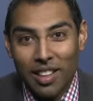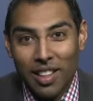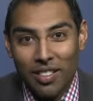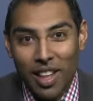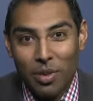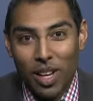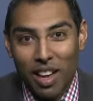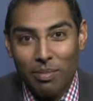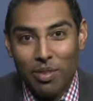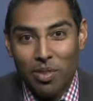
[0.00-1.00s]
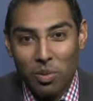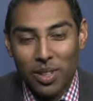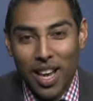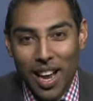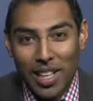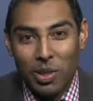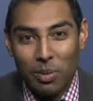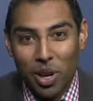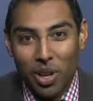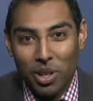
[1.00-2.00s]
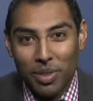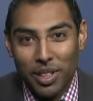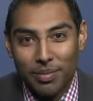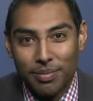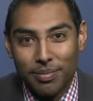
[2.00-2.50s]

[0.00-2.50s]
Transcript: that they will have performed an adequate myotomy.